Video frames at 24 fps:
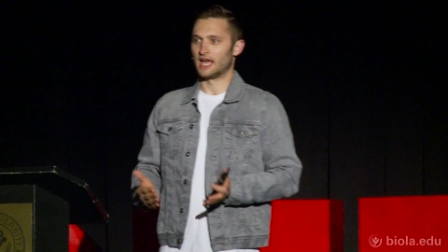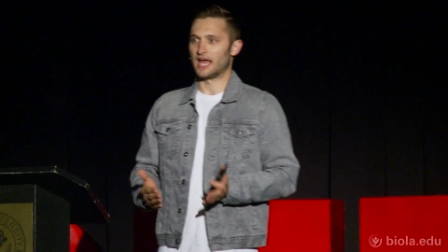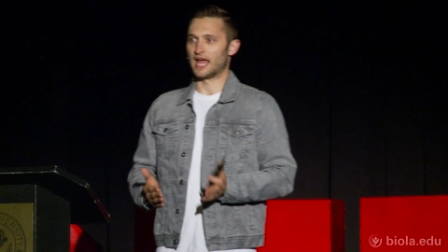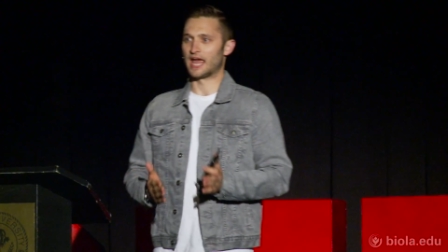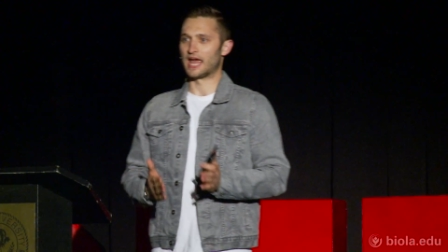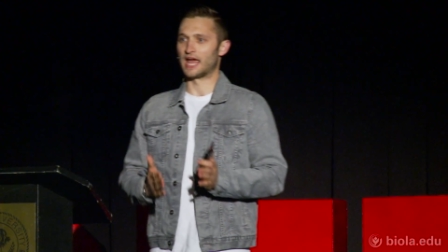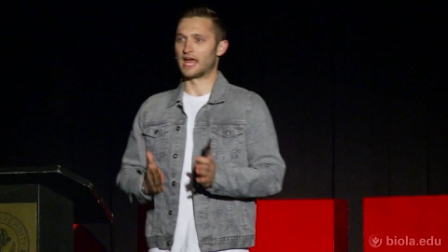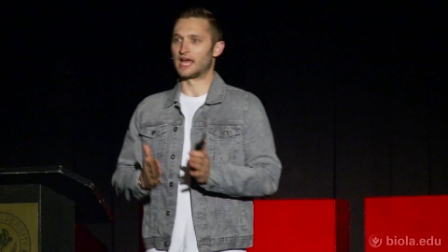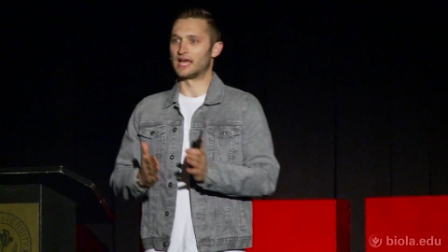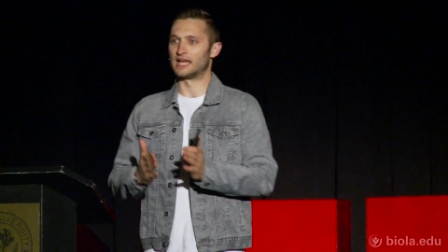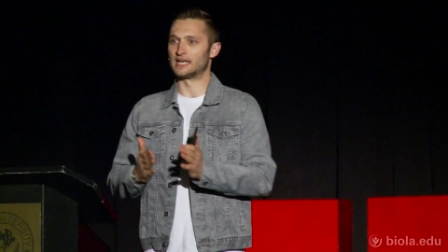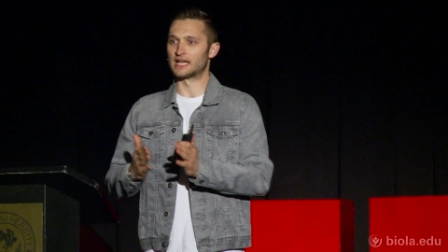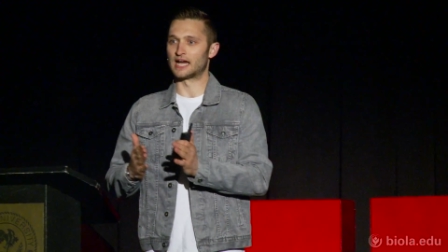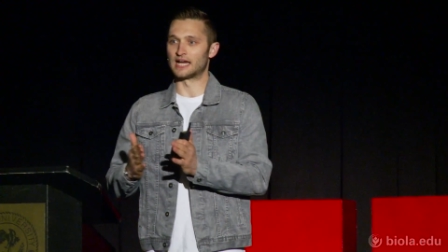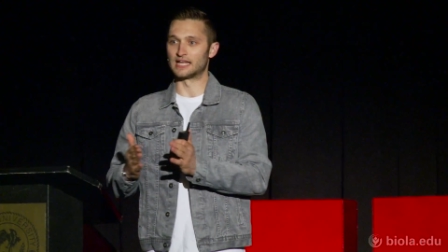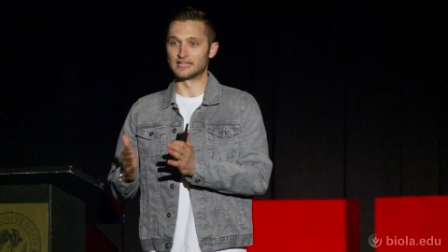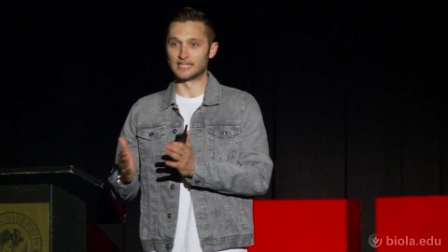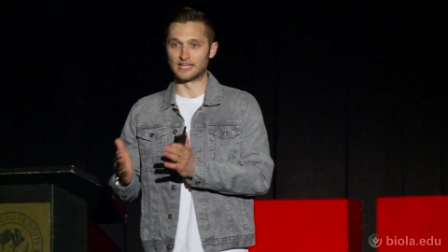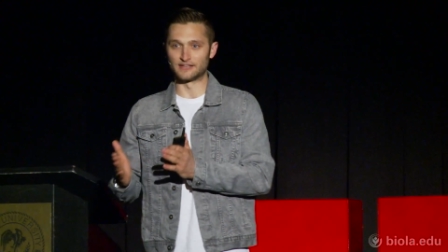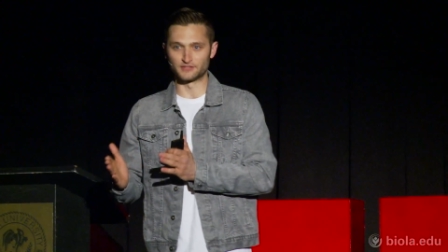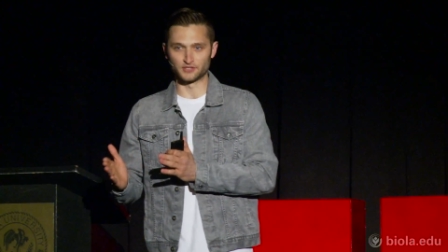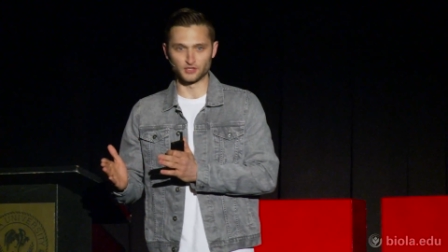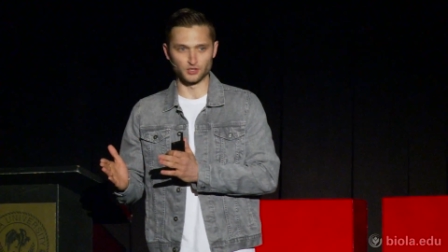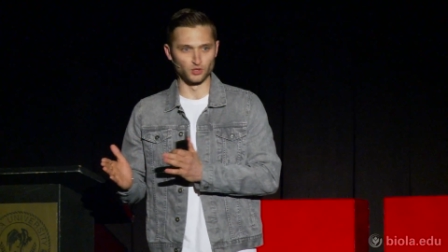And I
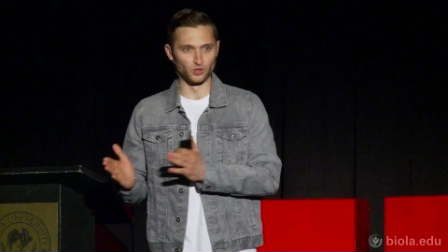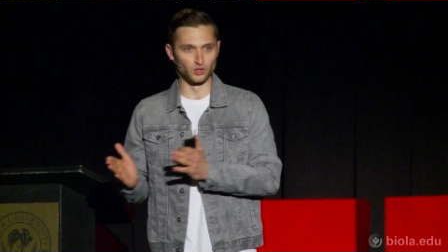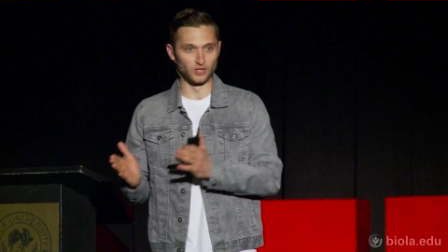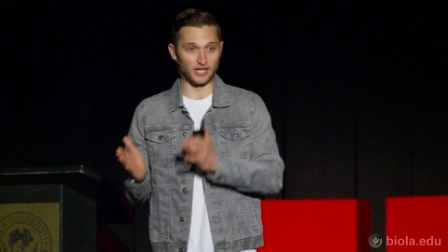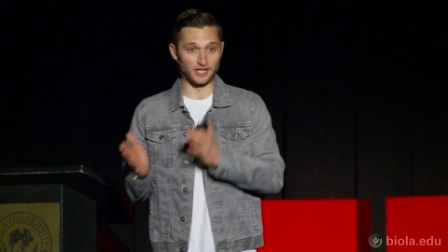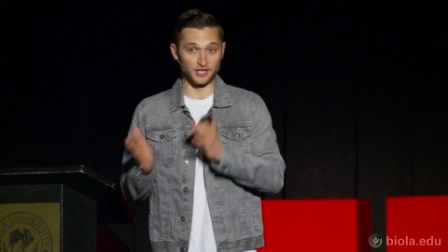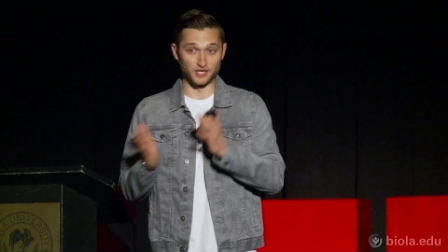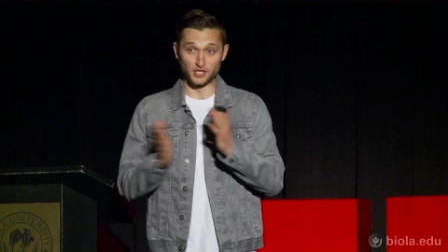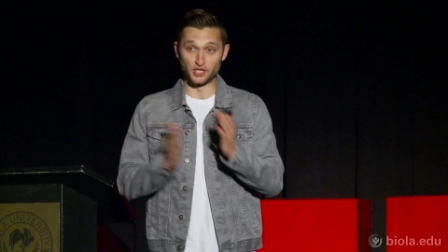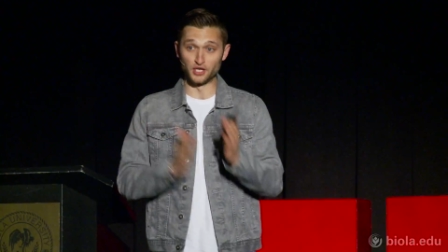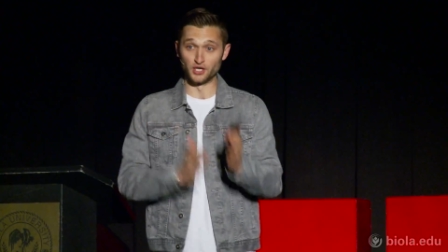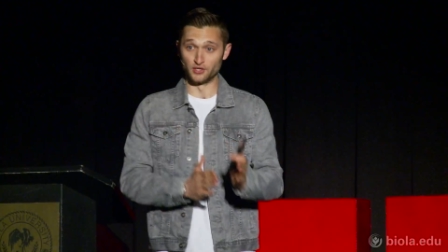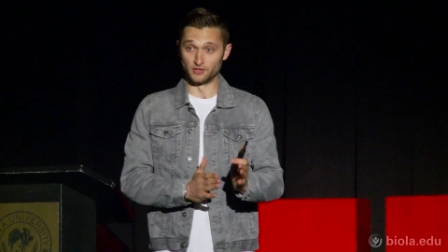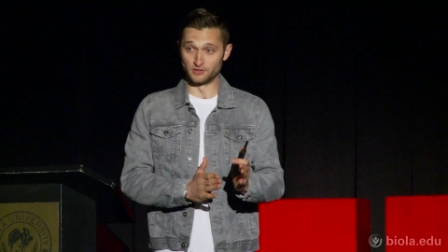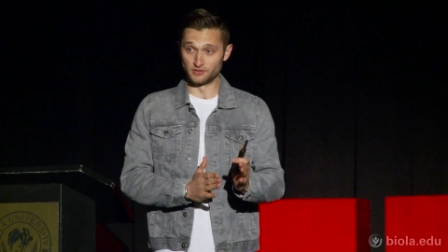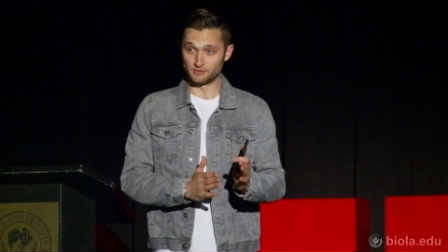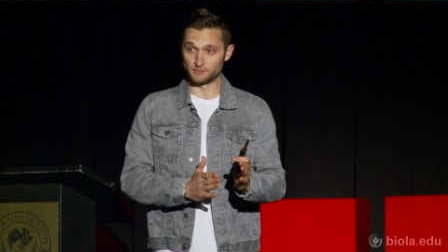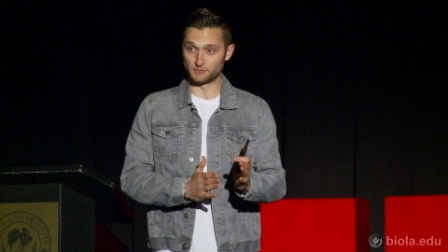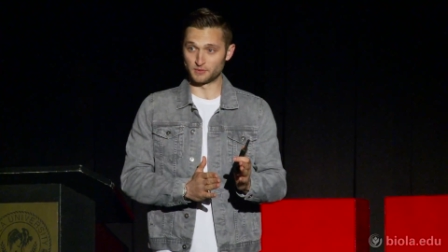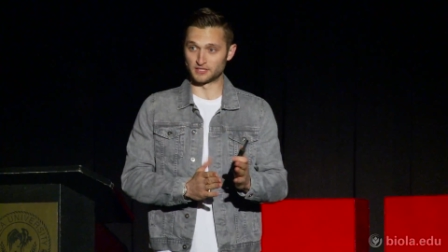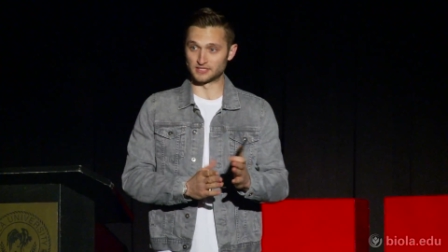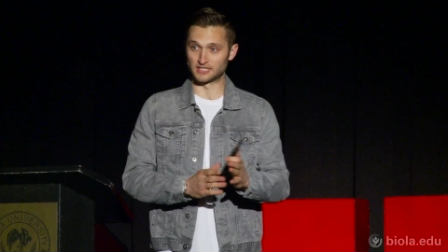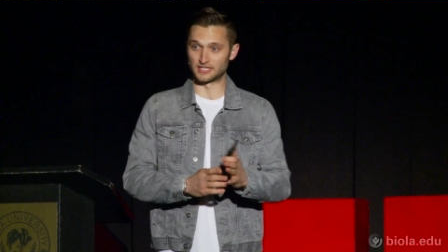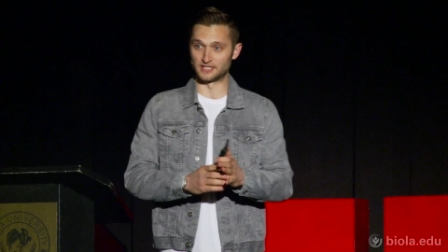left school at noon
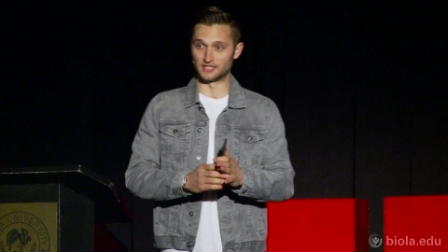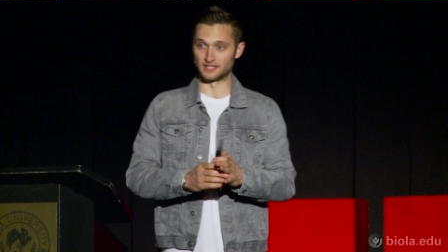because I